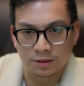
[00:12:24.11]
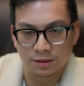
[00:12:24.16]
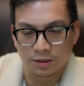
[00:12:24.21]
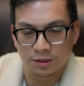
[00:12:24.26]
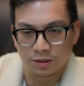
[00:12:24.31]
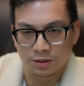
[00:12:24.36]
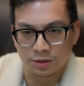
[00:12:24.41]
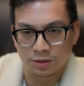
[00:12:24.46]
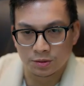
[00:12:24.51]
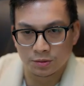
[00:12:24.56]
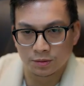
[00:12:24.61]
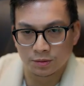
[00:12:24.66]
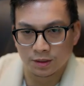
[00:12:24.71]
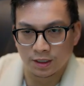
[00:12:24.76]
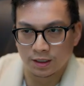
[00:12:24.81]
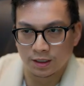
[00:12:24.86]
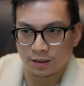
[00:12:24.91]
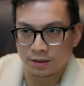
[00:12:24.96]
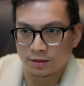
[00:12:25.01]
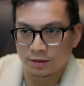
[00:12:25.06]
Did you
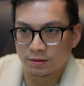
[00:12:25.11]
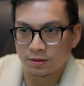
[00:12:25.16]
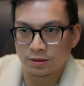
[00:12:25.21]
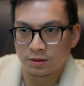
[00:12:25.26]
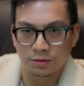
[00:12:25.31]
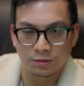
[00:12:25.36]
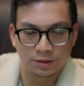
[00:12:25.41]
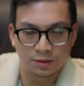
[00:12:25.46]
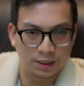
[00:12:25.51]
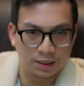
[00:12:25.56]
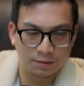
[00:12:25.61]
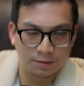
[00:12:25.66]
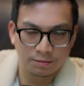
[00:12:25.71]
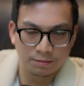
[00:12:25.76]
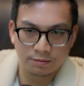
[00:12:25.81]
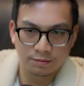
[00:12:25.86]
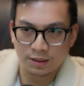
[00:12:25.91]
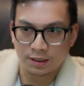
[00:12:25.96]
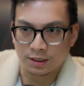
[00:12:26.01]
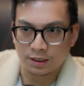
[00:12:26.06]
like use like a
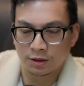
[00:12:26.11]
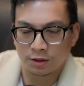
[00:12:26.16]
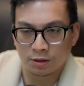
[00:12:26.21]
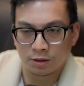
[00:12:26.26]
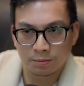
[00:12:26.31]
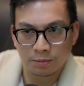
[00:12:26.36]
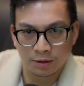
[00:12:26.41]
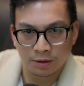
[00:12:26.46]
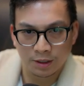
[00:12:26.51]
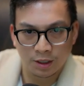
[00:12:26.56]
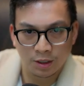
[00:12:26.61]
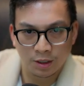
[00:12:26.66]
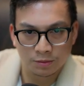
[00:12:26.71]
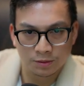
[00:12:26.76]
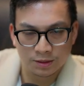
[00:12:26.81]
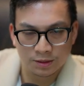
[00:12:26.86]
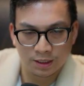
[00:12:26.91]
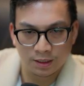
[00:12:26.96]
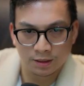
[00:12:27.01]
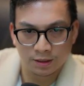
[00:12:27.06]
third party
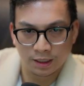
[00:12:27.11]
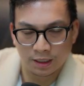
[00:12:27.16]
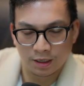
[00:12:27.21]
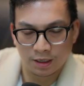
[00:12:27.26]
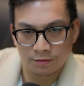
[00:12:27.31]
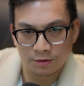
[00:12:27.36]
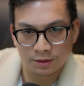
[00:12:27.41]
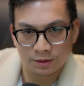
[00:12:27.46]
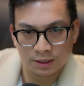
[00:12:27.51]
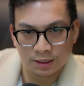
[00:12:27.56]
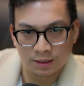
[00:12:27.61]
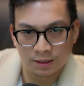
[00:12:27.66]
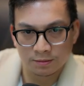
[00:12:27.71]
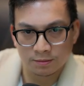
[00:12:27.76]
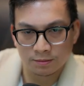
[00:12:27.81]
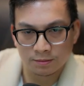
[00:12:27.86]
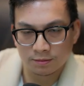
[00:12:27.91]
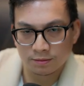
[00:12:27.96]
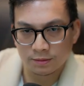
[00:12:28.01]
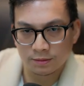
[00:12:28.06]
hosting like inferencing
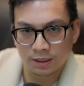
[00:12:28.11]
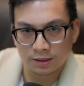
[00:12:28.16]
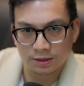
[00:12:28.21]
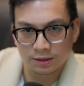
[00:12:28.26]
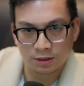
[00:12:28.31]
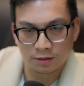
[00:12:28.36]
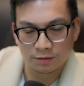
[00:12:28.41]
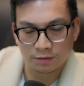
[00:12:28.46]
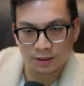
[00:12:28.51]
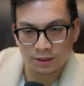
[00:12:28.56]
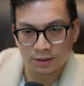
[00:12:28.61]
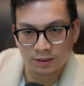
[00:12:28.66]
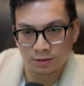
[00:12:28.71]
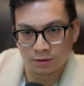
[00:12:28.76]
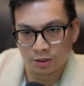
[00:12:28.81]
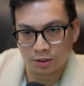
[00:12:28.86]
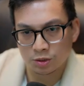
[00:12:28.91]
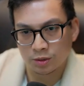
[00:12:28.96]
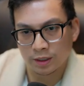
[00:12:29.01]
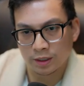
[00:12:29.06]
service, or
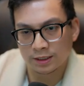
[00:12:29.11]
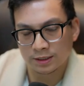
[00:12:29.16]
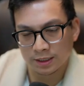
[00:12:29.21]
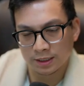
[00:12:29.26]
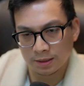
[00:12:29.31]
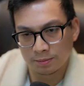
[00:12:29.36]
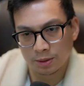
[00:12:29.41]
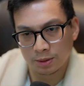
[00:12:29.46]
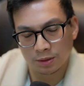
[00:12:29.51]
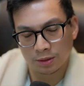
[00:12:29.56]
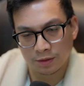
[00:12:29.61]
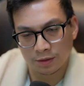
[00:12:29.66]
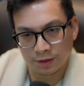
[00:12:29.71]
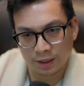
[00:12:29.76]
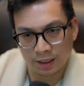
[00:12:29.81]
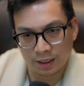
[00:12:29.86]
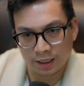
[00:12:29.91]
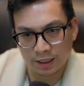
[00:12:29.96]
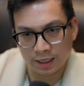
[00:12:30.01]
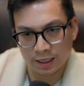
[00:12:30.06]
did you guys like build
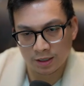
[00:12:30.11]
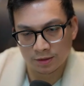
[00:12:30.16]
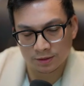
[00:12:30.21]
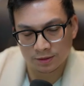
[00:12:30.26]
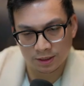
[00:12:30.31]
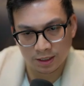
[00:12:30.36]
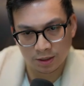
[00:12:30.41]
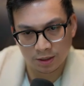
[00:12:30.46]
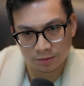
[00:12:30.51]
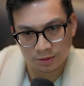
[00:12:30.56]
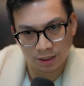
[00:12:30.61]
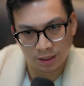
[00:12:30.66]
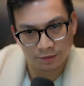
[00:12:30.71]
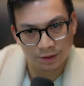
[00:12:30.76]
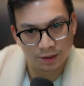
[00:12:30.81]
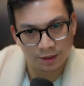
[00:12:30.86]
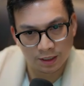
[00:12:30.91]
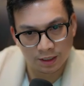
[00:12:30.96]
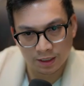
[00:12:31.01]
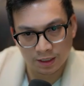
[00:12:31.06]
everything in house and host
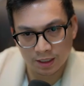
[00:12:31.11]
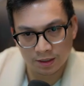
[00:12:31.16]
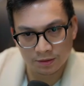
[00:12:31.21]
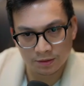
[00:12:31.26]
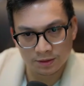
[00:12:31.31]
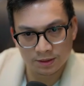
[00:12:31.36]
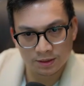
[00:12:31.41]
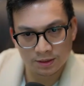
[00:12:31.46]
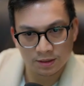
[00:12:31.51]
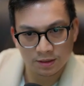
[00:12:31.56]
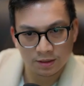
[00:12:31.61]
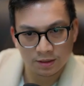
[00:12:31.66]
everything in house?